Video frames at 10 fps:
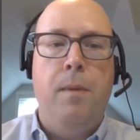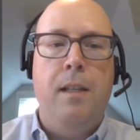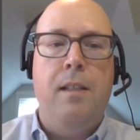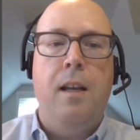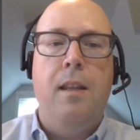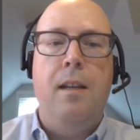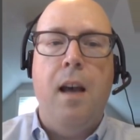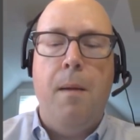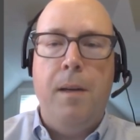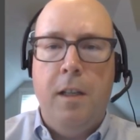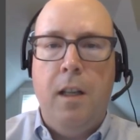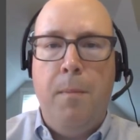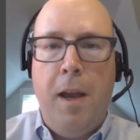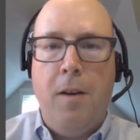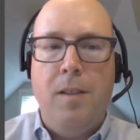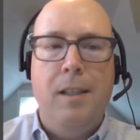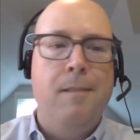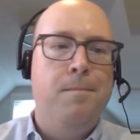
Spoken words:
based on the nominal amount.